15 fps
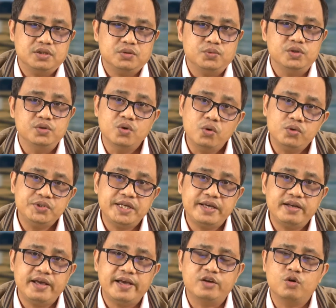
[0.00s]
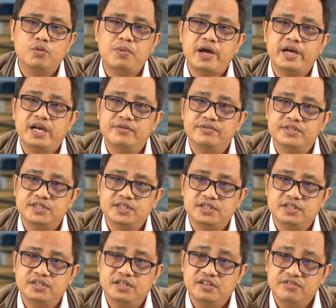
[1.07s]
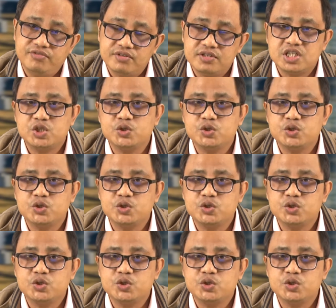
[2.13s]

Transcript: We know that agrobiodiversity refers